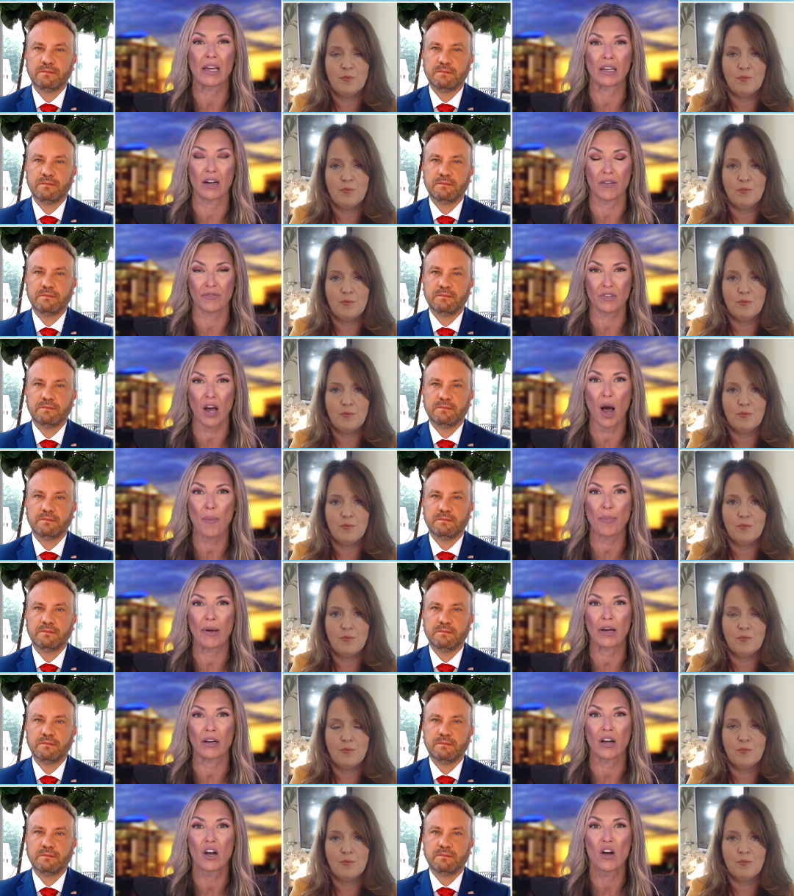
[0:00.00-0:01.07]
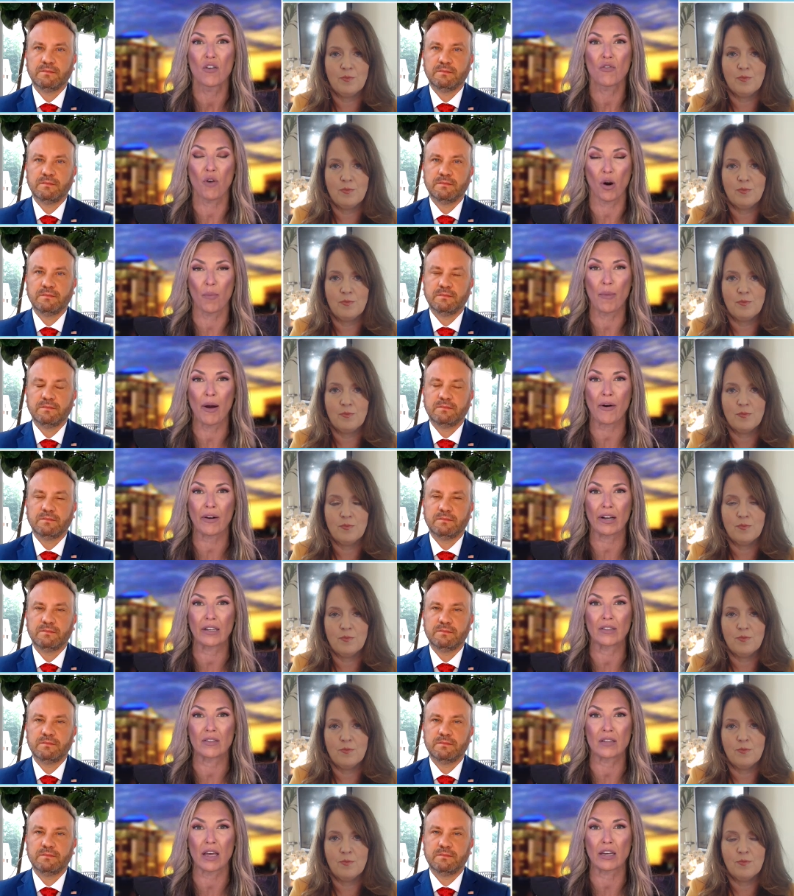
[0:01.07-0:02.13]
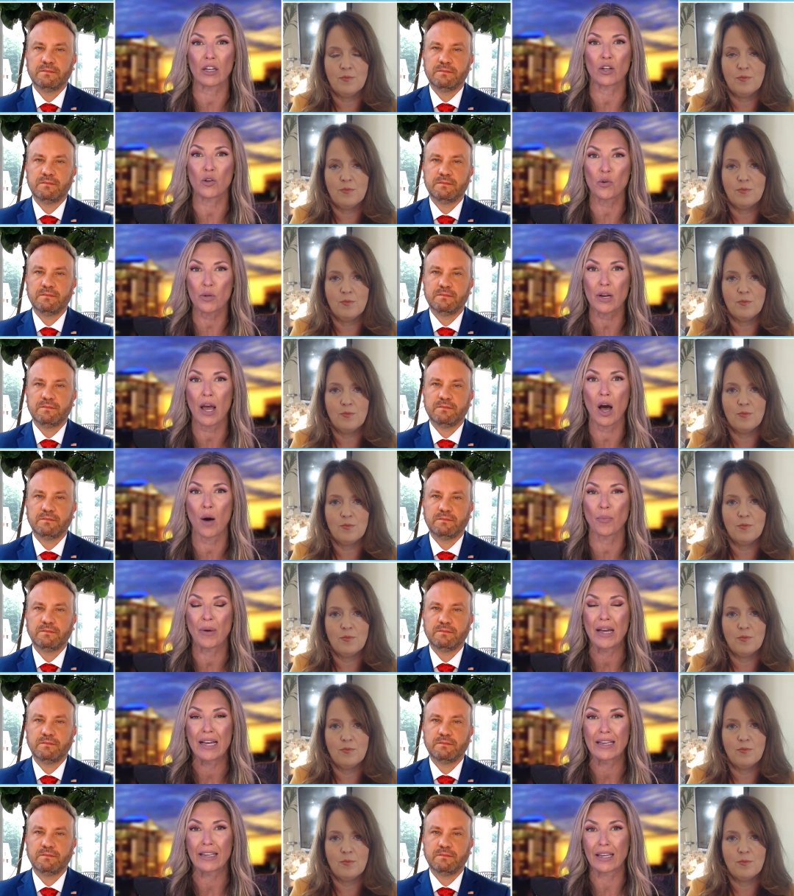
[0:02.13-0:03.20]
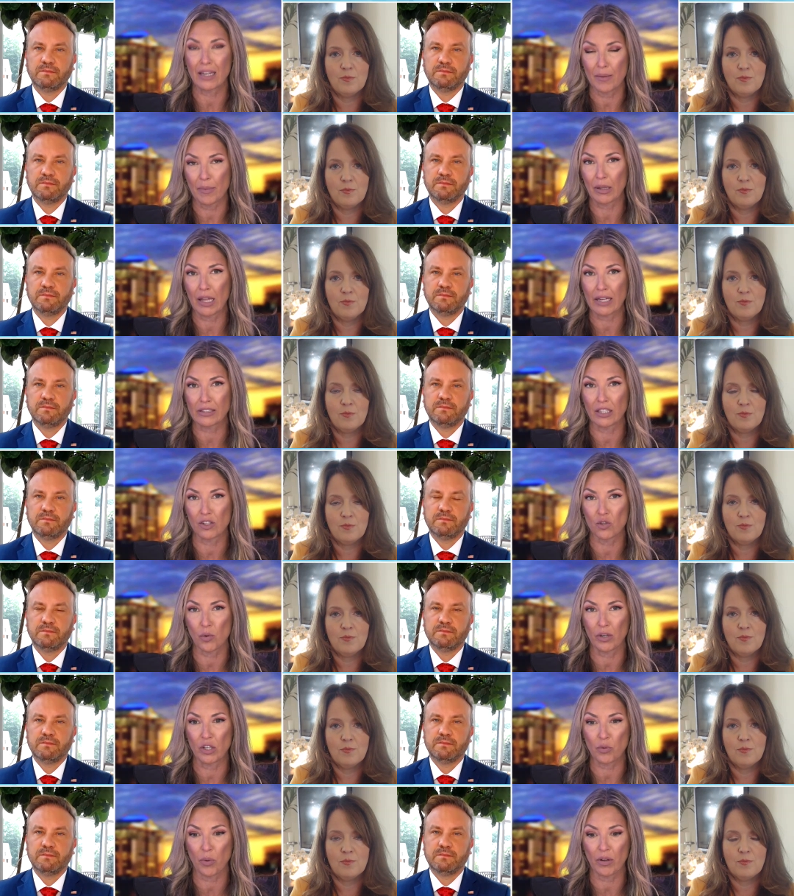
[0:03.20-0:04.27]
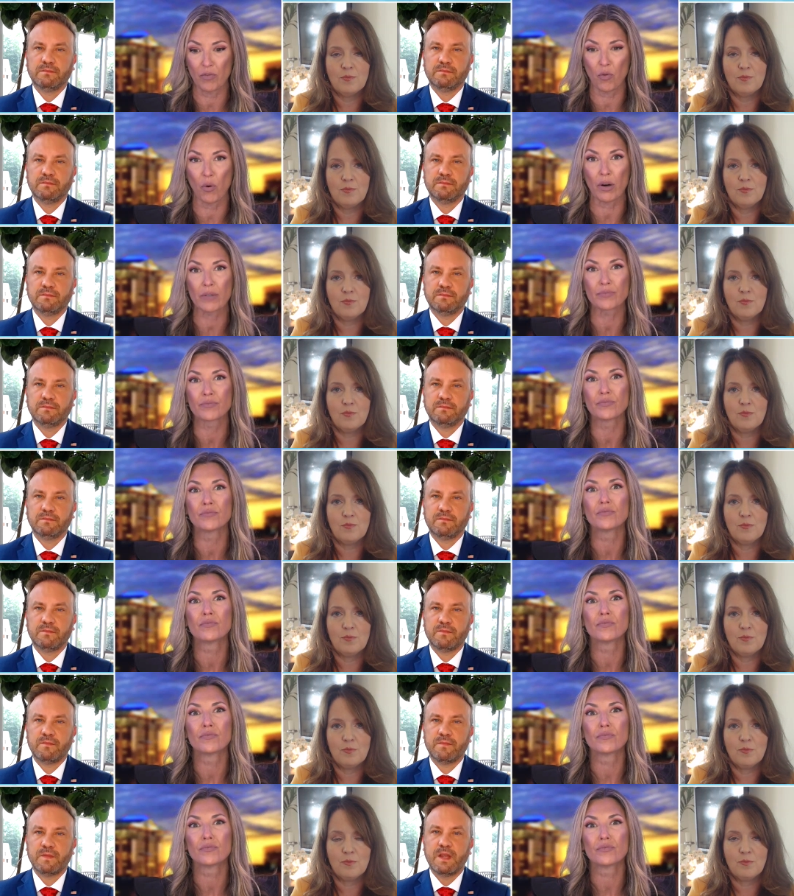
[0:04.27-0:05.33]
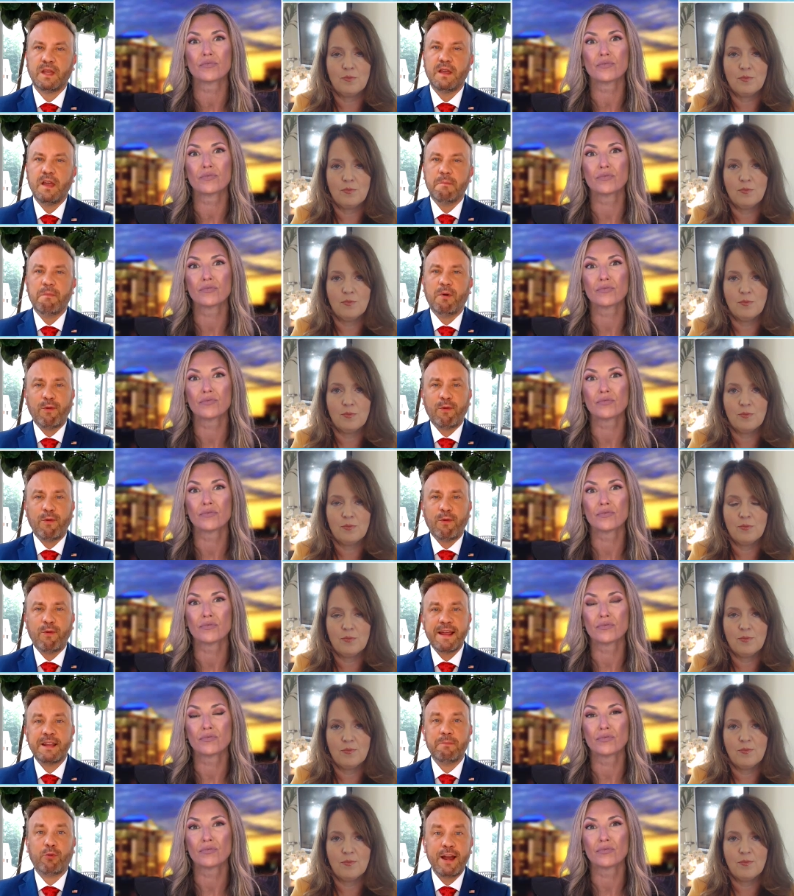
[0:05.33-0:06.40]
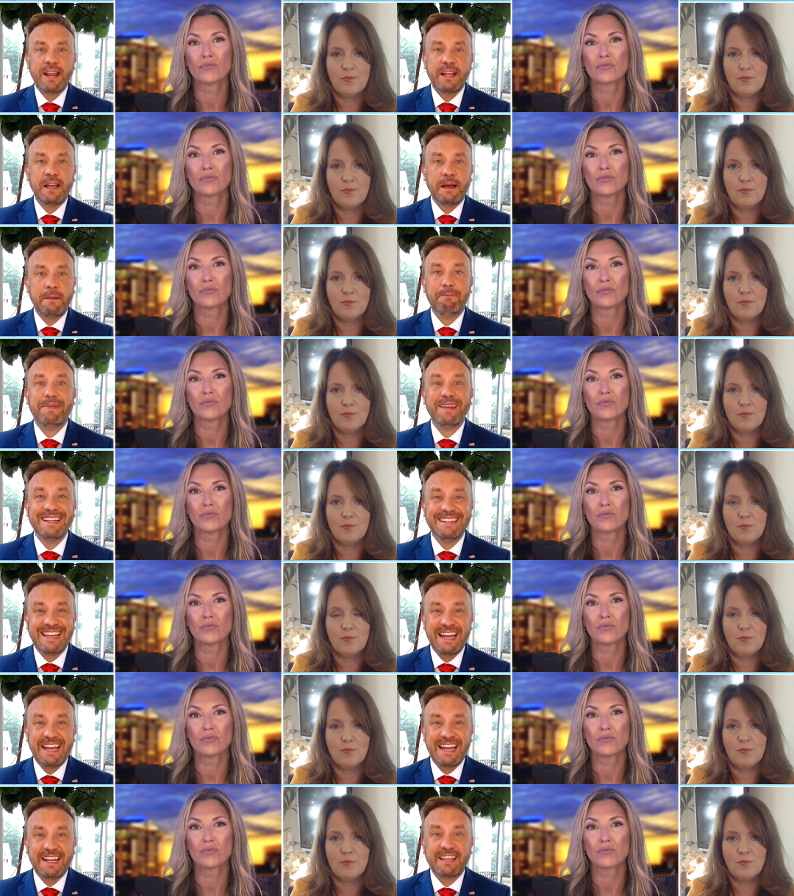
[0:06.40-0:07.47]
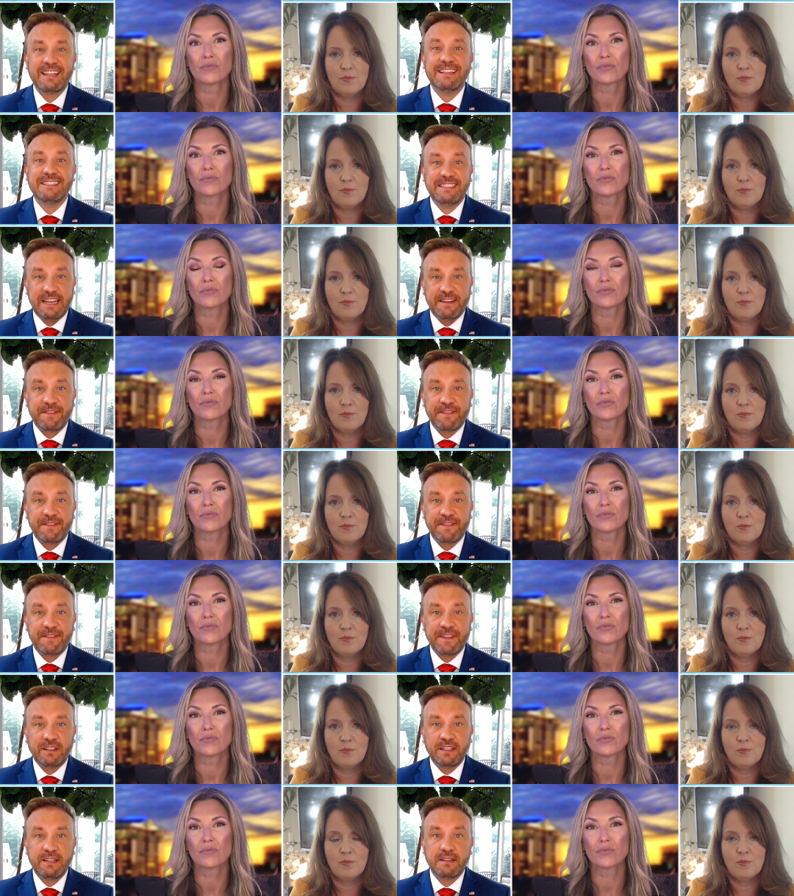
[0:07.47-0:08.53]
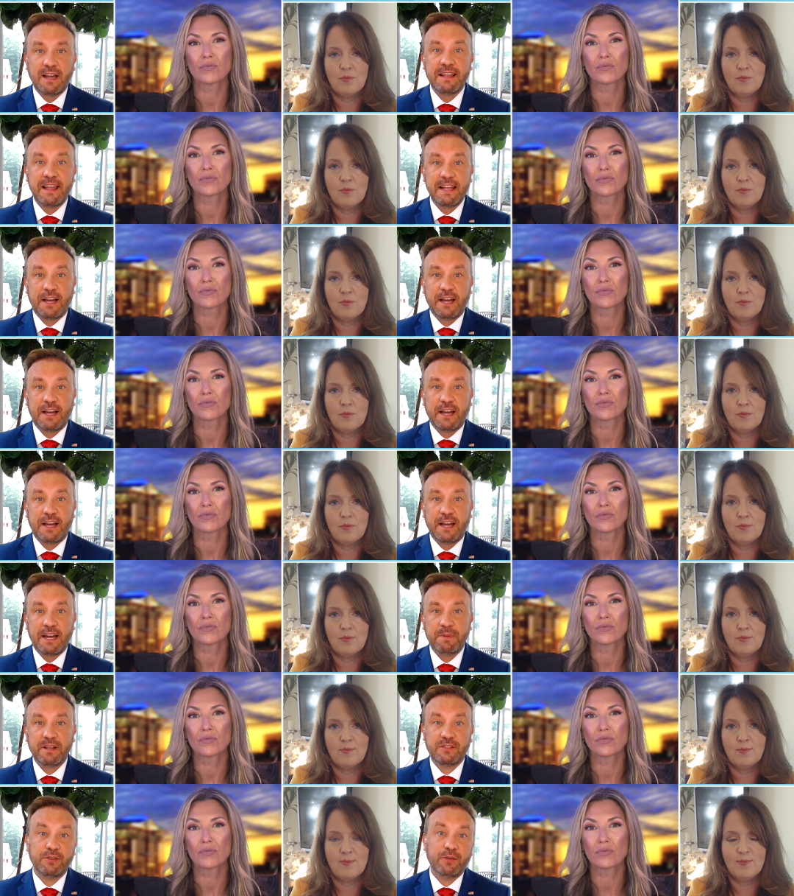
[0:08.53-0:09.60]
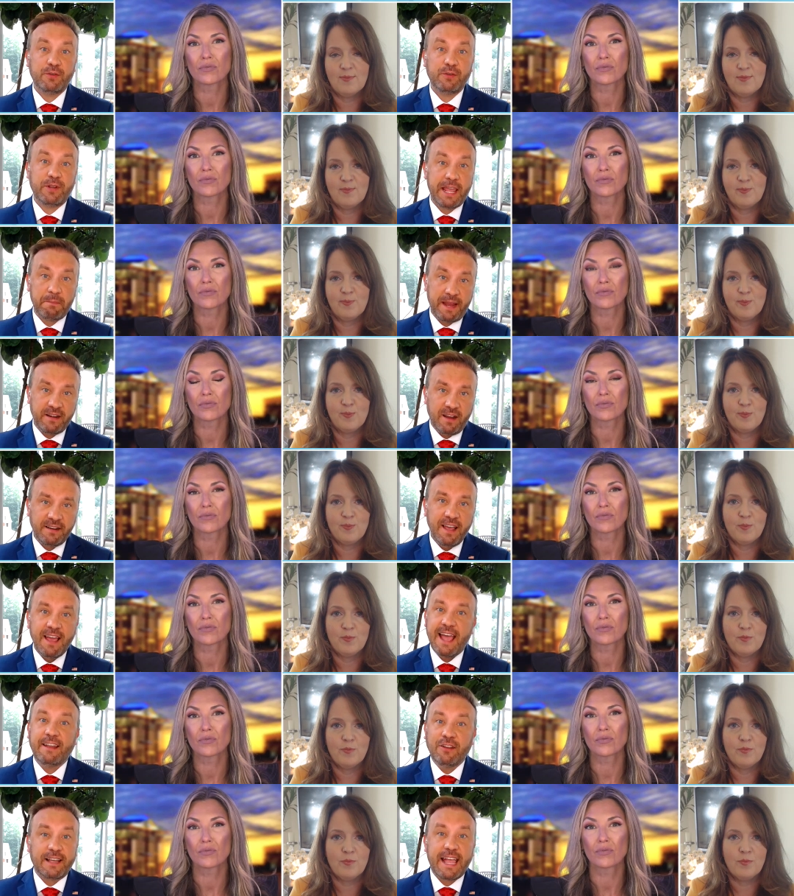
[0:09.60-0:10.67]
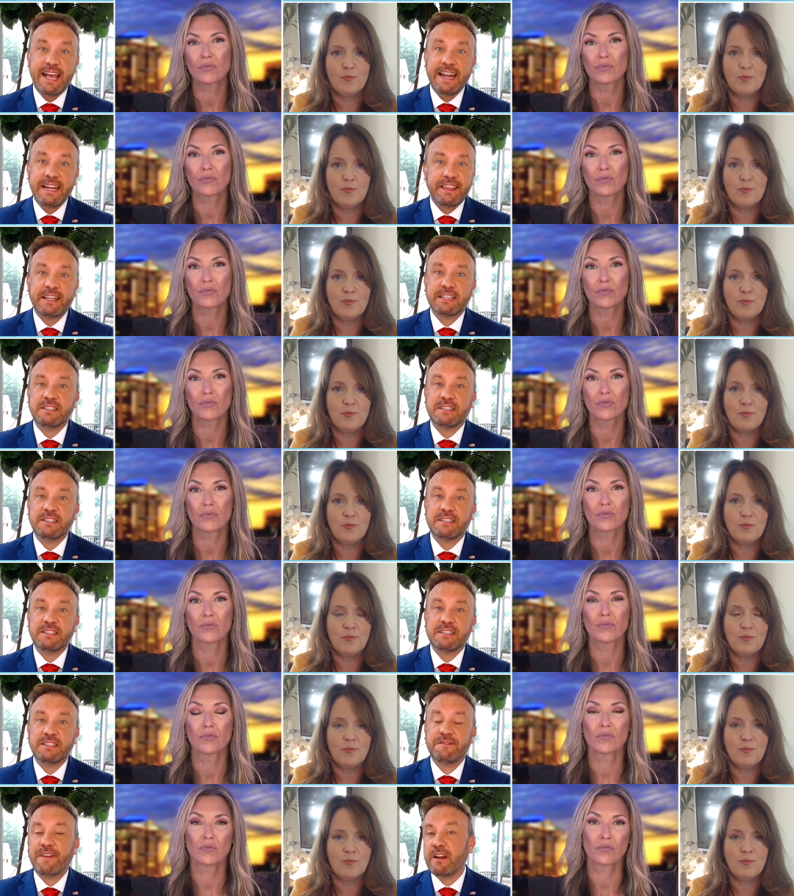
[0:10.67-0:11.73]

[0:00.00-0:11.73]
Speaker 1: enough topic for Americans that it could help get him elected in 2024?
Speaker 2: Miranda, breaking up big tech is definitely a, a, topic to campaign on. And look, anything is fair